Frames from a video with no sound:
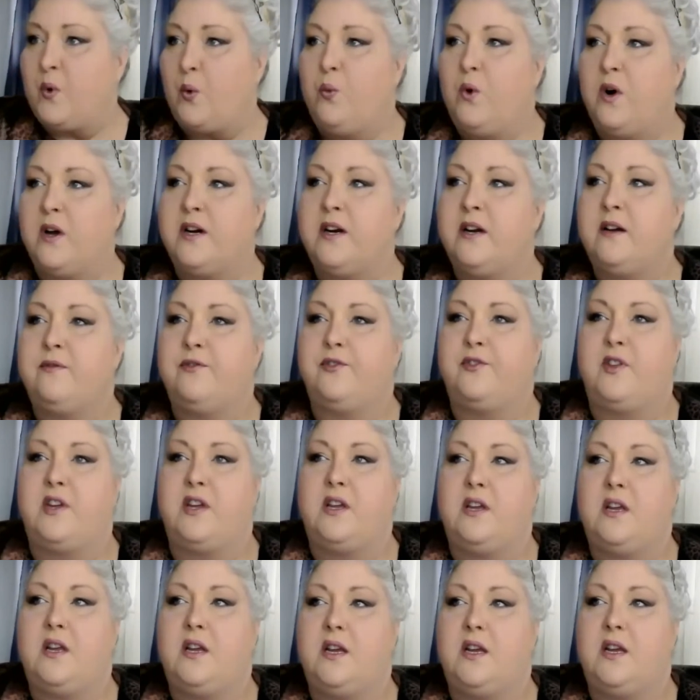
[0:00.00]
One of
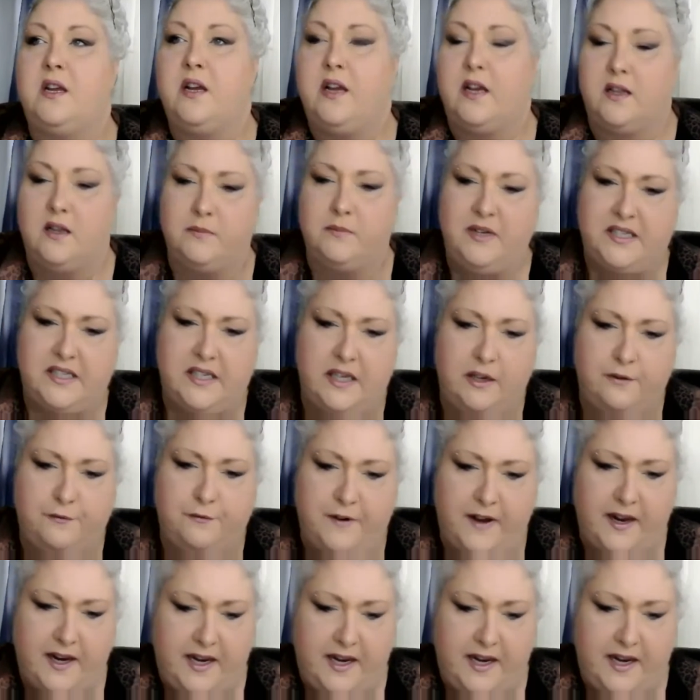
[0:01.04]
the, and let me see
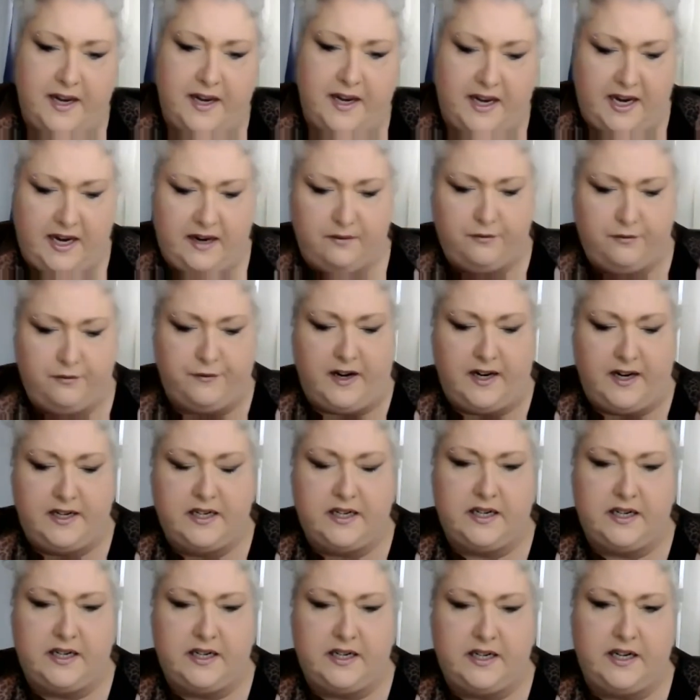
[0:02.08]
if I can't find
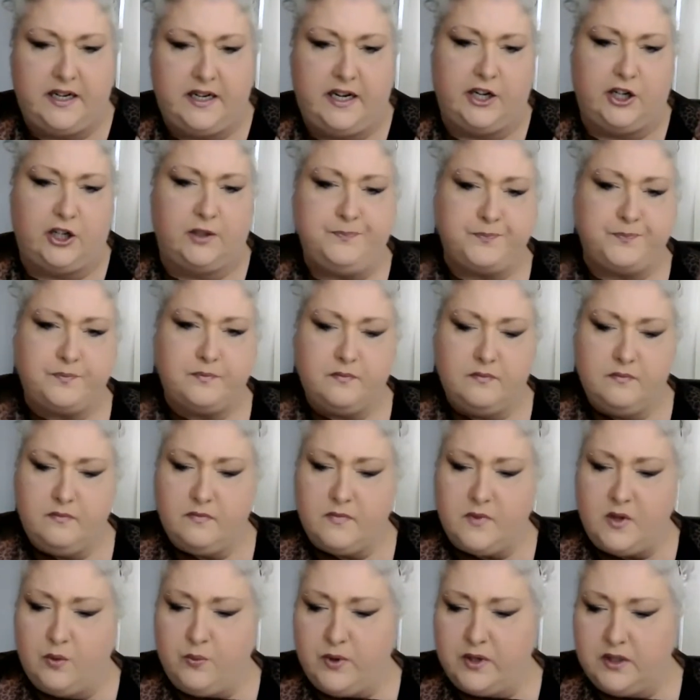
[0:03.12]
it here
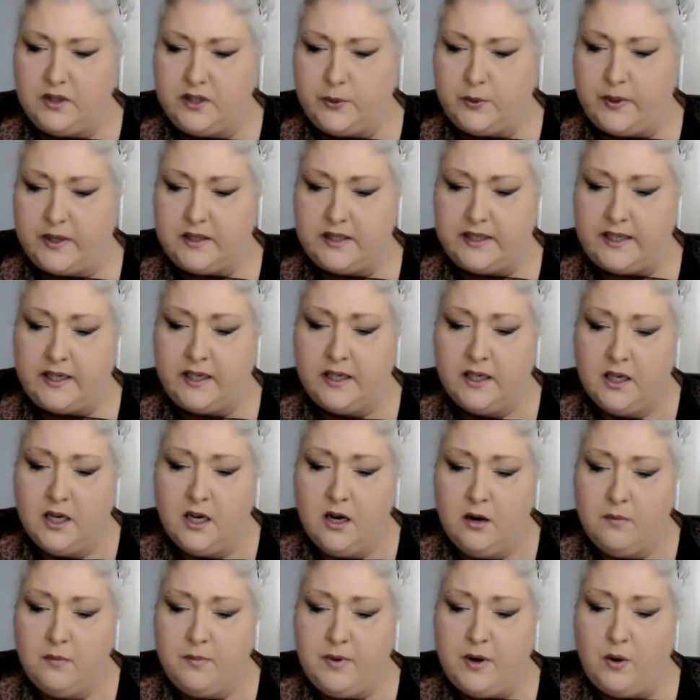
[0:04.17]
really quickly,
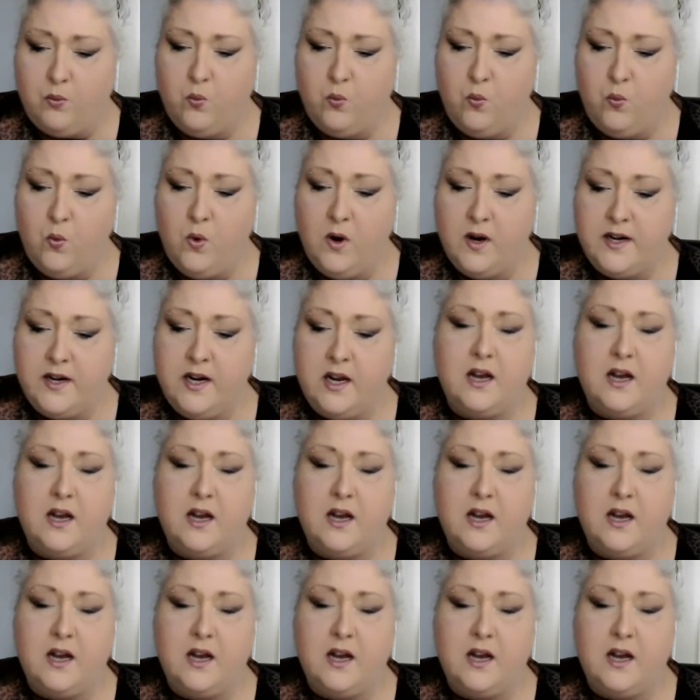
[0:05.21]
but one